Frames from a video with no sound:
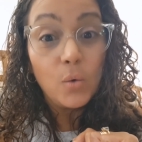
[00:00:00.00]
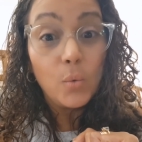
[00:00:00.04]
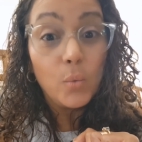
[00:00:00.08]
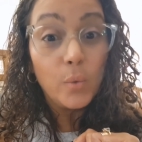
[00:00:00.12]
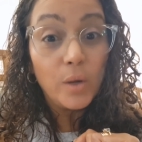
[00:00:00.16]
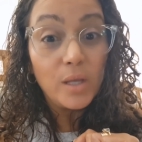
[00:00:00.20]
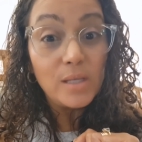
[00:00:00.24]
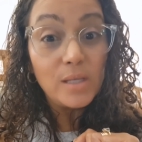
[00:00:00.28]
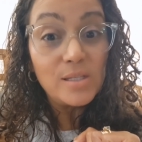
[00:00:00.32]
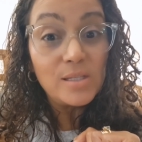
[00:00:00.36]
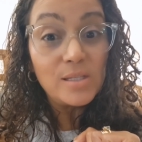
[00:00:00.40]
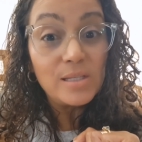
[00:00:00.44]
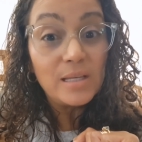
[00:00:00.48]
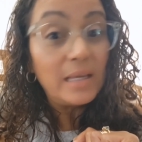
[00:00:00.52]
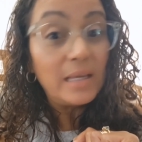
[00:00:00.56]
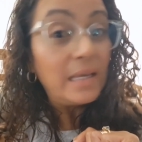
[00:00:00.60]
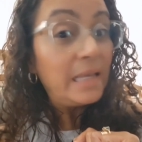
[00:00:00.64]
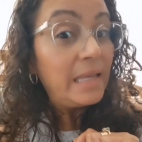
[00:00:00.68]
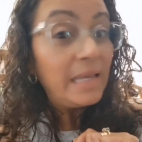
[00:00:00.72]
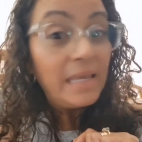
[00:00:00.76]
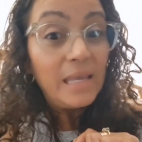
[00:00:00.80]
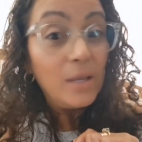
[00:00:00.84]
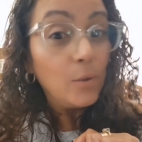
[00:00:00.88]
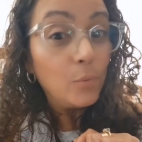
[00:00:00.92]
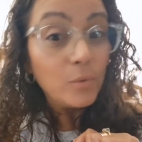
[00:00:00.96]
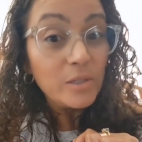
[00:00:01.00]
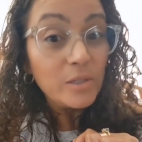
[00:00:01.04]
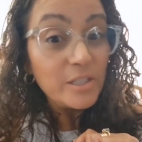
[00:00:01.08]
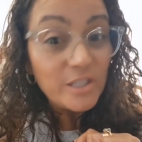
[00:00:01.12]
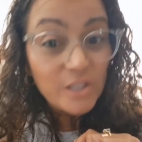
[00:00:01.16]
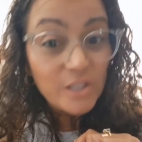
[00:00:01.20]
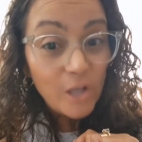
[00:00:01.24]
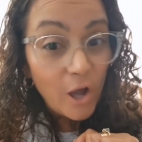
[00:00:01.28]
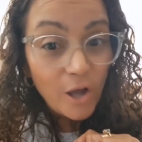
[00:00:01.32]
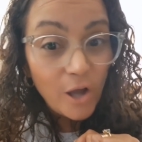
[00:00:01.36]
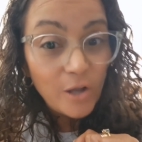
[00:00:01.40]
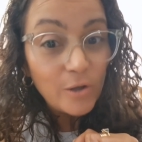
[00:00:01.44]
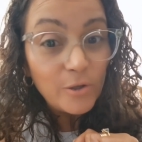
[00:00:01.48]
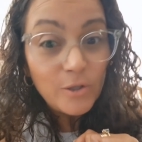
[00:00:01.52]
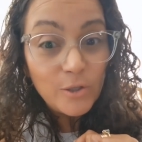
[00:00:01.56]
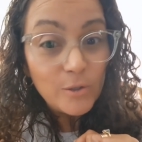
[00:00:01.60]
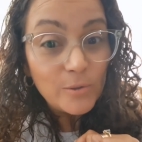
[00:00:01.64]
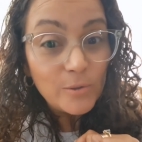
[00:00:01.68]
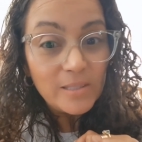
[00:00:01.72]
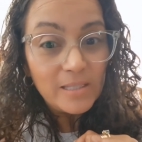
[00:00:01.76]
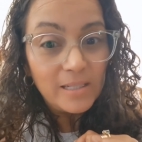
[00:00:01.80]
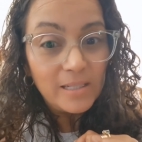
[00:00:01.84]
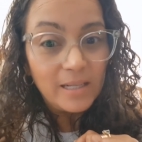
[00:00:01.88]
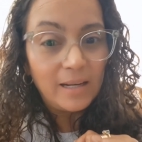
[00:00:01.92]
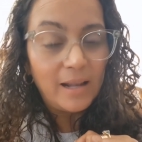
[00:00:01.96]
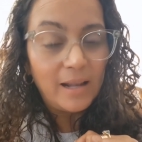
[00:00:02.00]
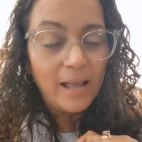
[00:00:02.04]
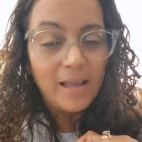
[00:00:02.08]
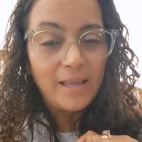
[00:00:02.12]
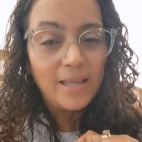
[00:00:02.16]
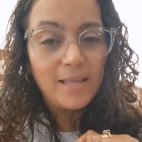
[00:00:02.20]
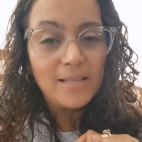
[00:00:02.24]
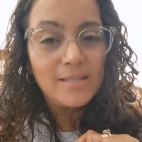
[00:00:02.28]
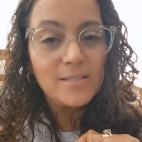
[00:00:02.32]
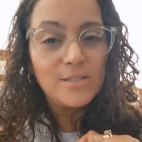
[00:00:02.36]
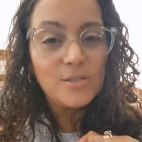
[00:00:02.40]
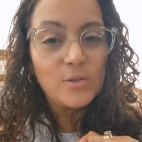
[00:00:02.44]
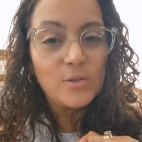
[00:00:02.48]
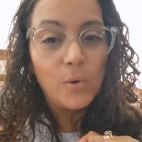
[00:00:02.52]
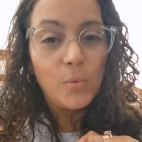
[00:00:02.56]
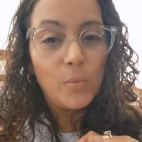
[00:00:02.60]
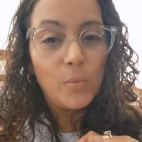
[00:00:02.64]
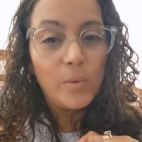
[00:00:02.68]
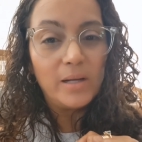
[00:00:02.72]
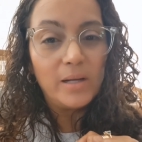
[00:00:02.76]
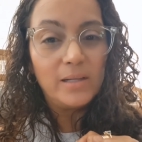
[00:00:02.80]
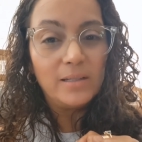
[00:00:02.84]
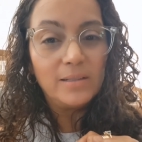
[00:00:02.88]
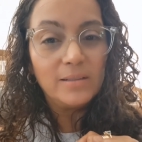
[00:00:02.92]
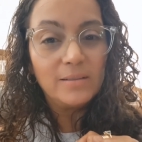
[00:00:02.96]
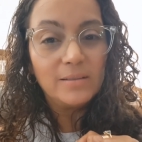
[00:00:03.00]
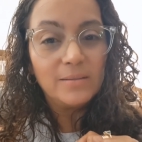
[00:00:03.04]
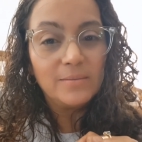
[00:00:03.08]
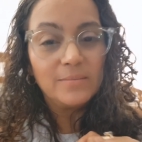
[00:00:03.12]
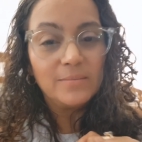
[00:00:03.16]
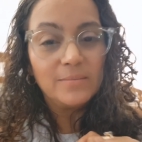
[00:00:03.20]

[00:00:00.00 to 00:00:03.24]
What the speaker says: which he was not using it against no one,